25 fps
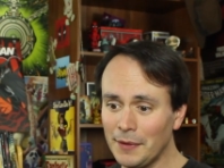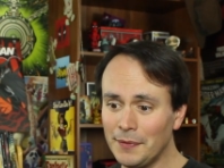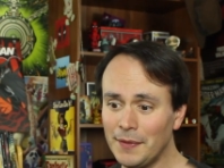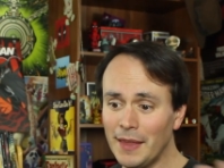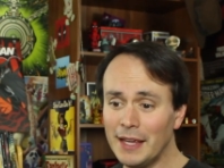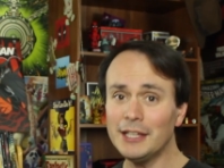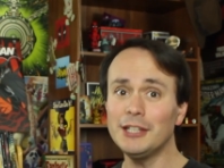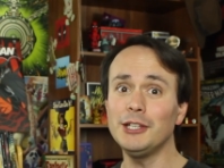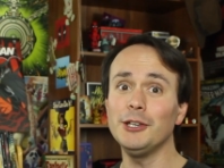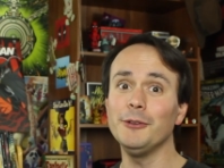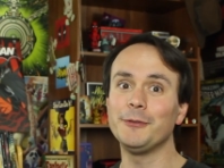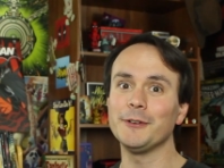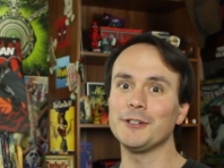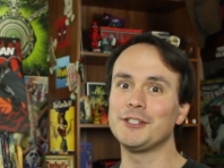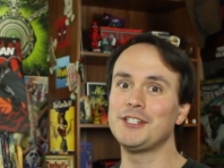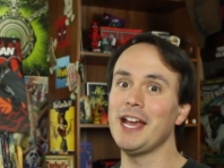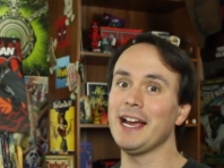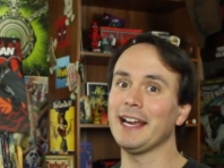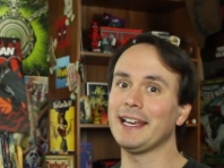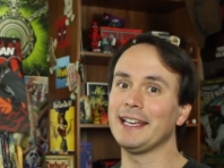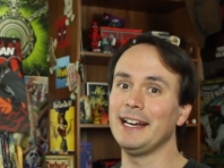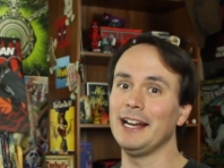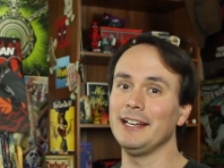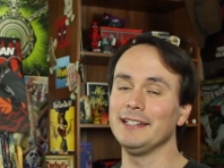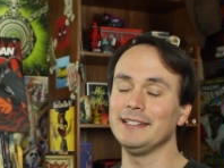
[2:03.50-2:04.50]
thank you for
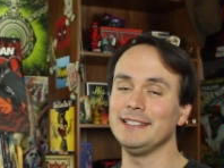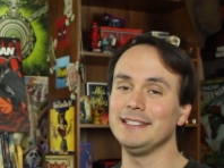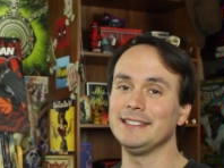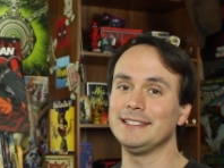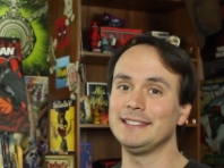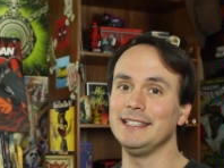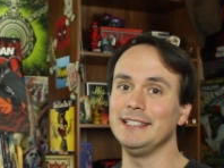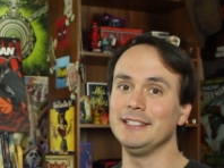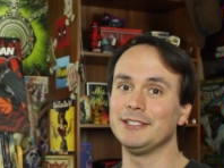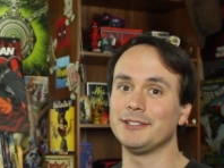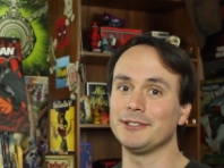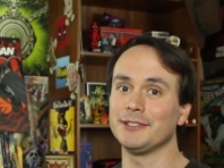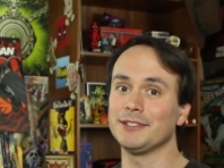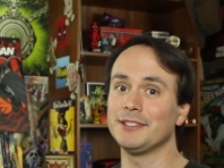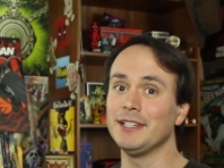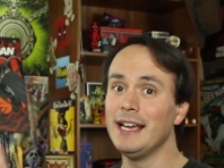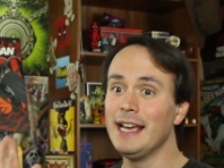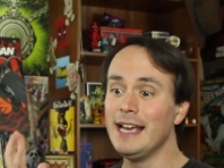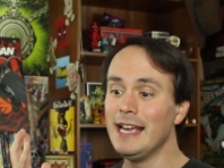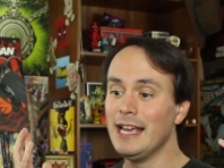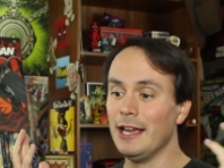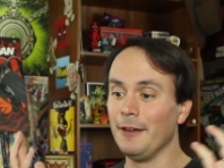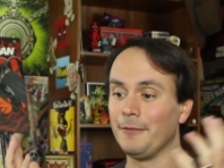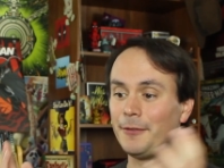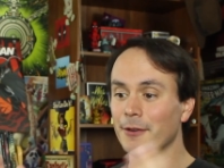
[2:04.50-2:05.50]
checking out these teasers.
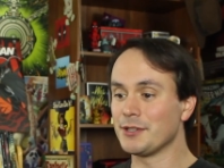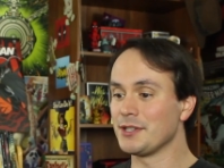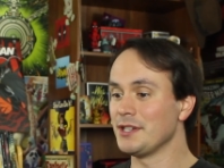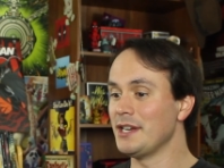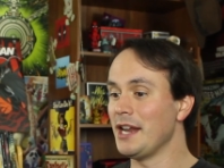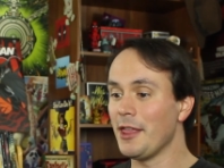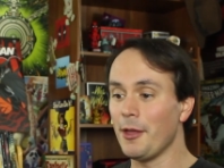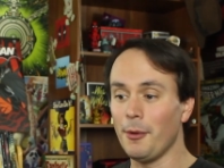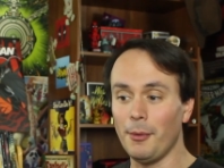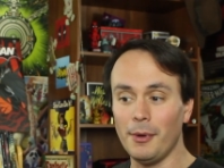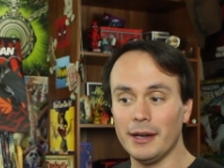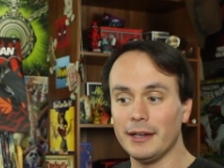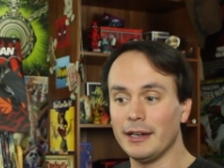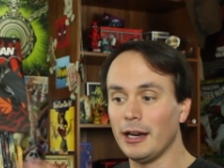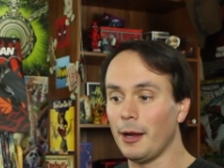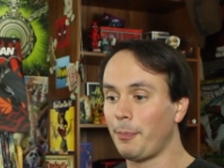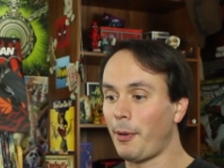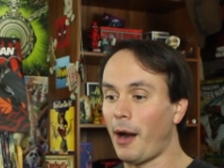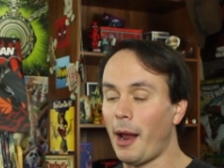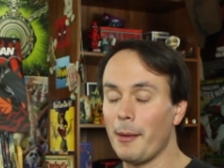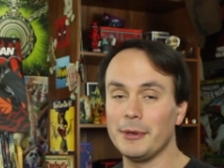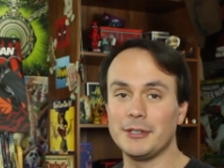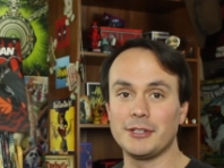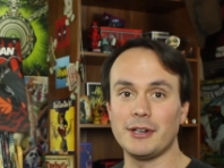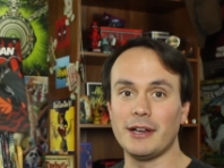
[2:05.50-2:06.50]
If there's another one, I'll
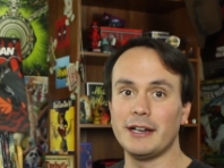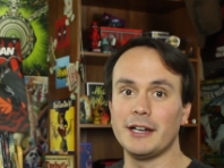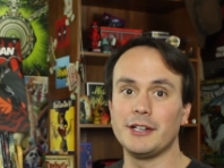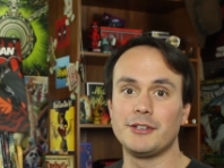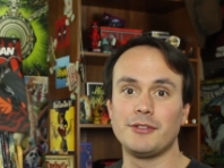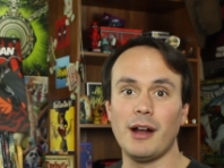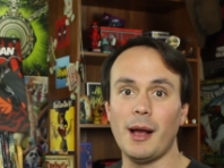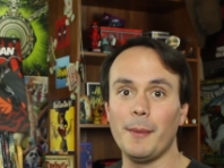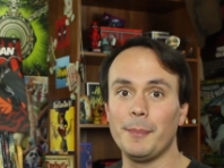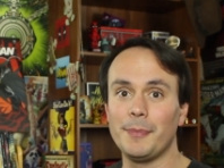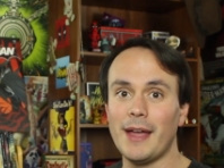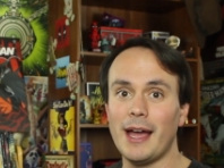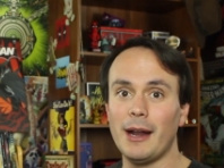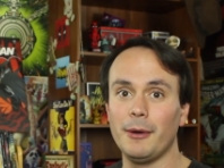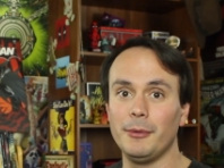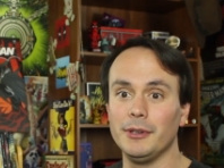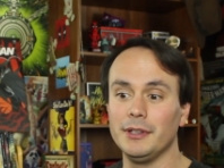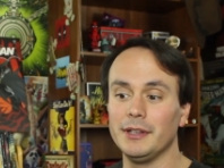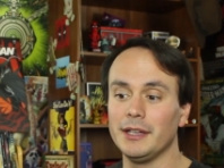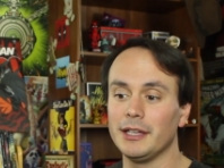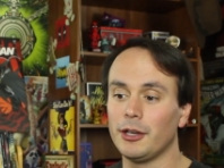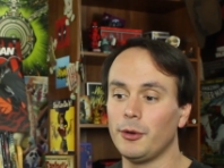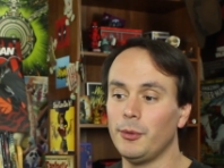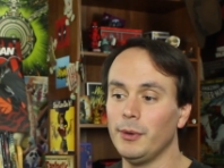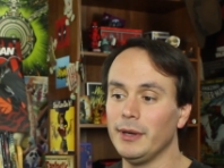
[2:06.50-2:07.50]
probably try to drop that
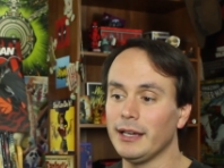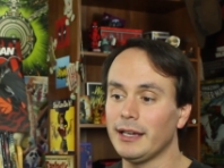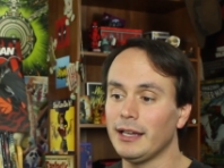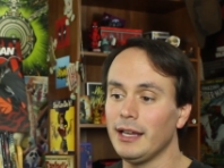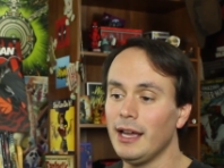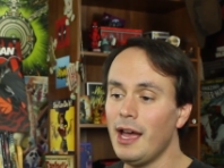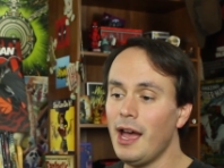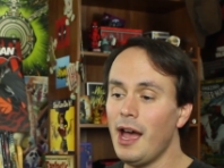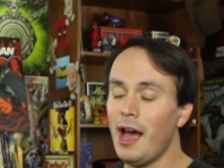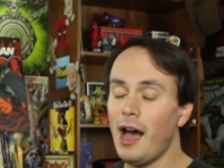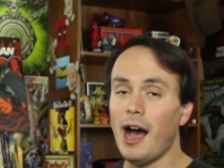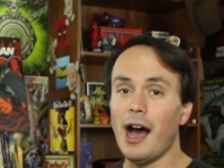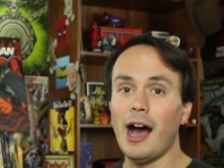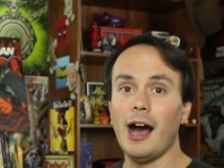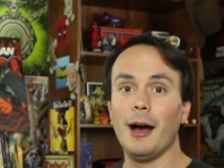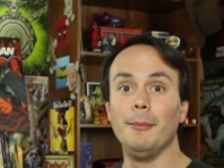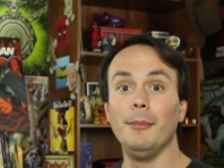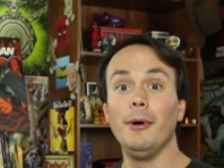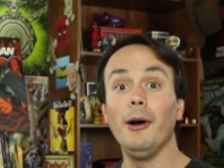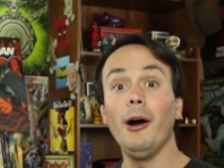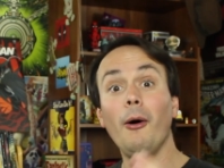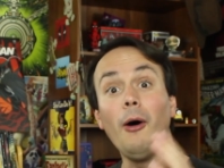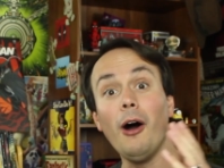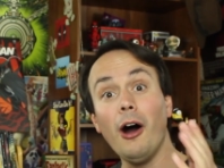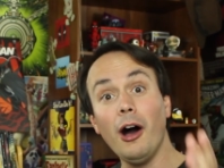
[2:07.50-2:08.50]
really quick.
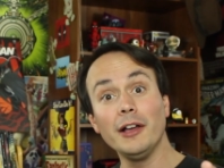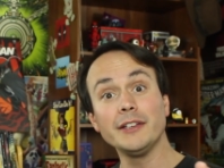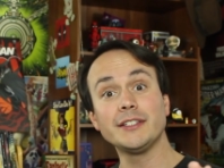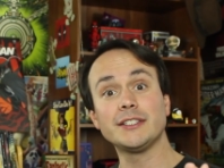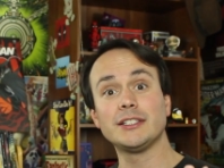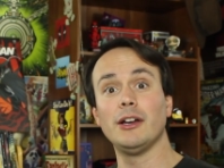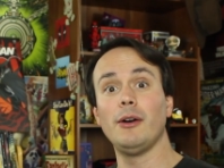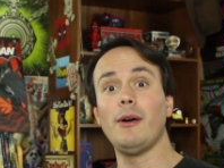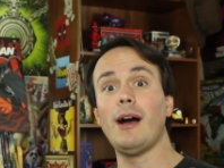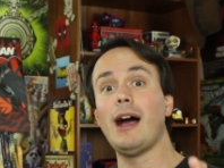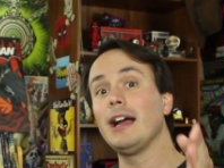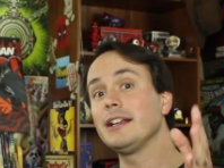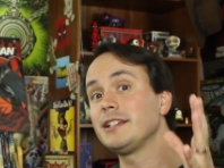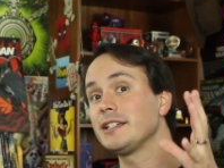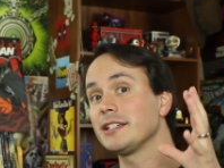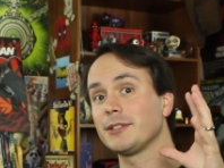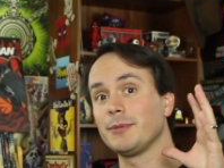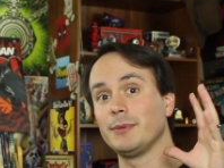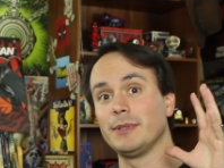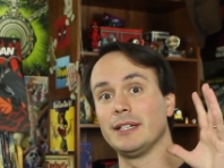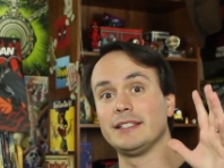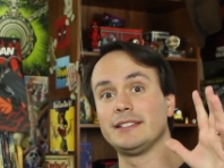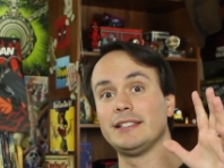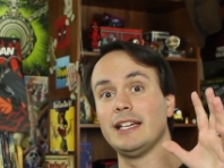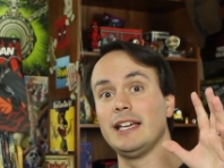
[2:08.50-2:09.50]
Also, I just
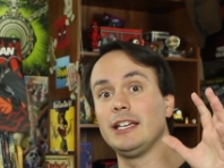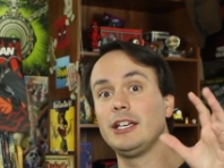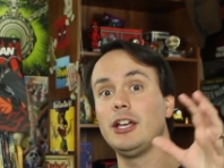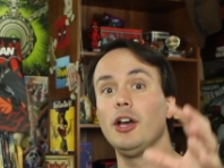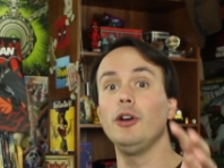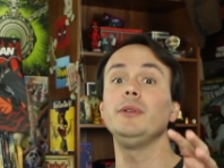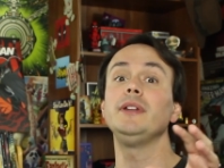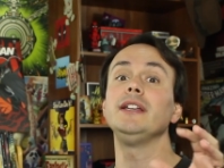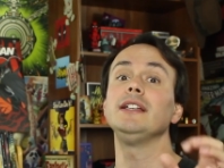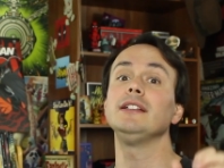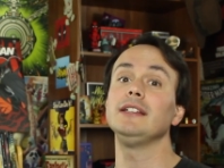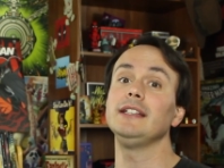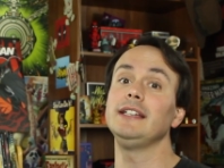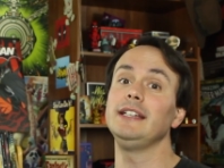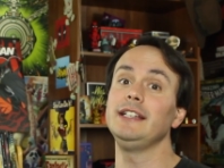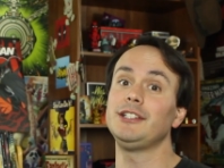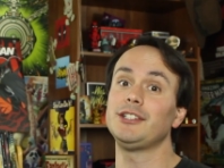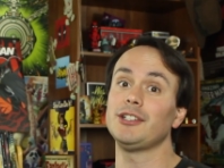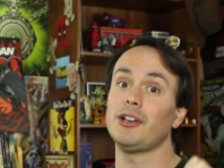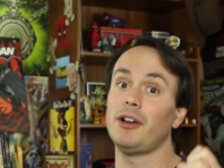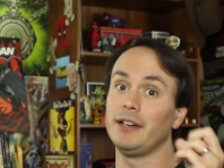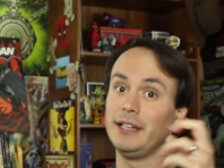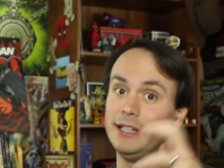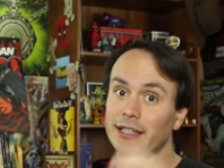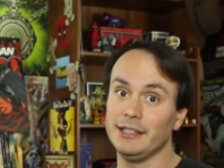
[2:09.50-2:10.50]
want to say, Cody
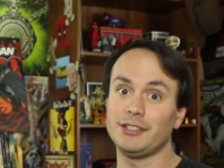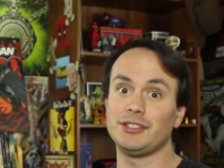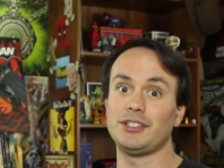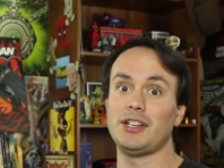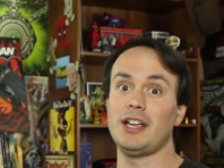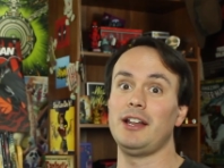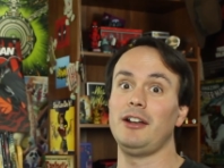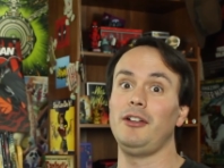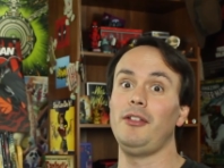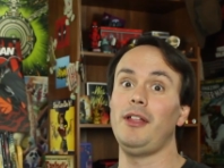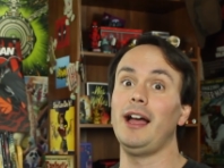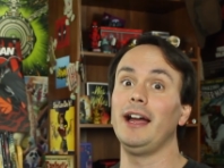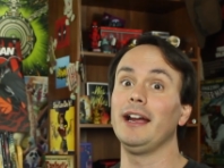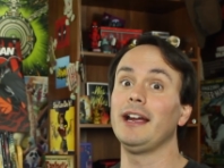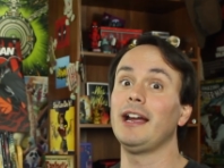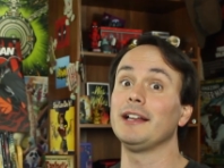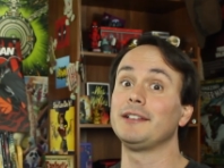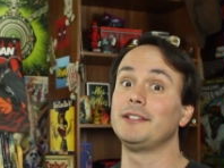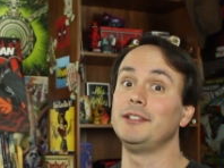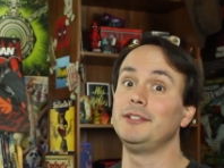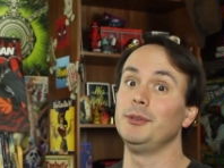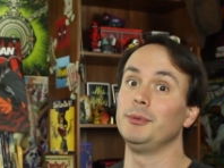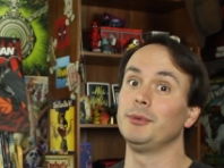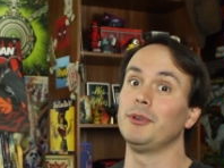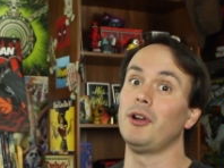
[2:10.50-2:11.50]
Leach on his channel, I
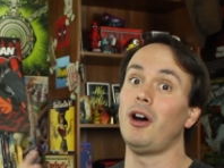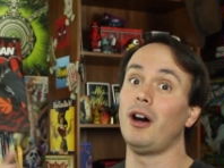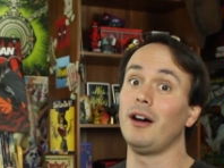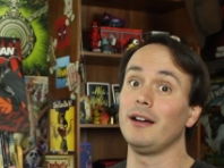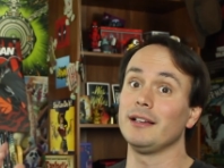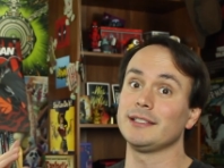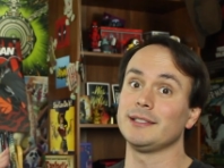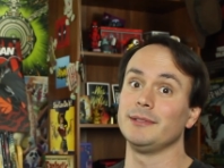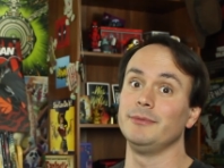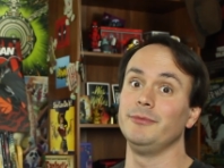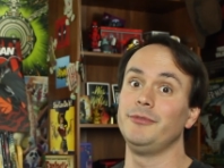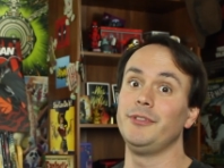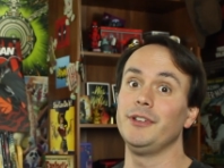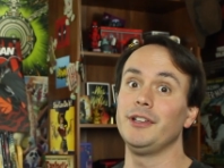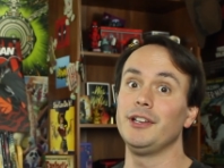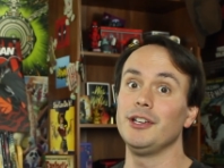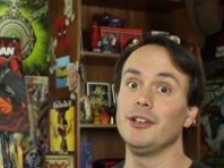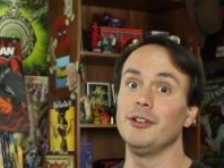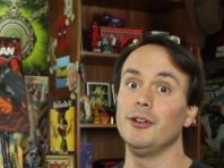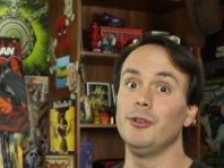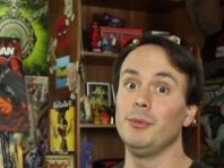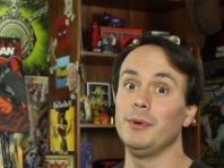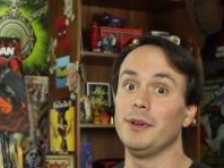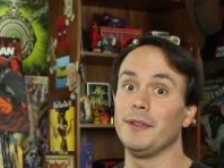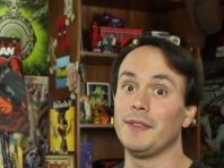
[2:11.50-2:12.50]
got to do an awesome
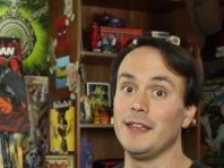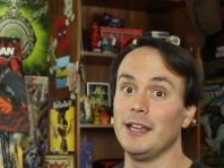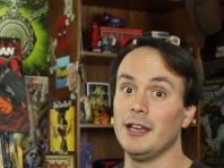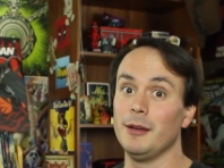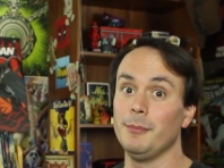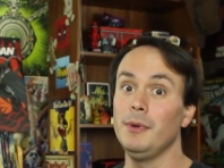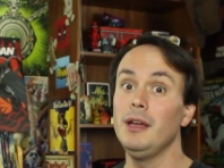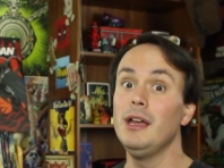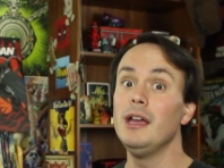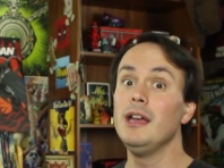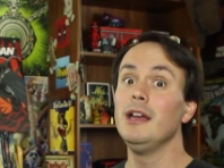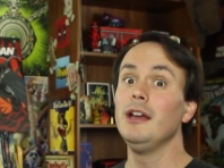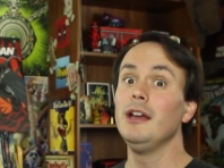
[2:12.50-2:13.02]
video with him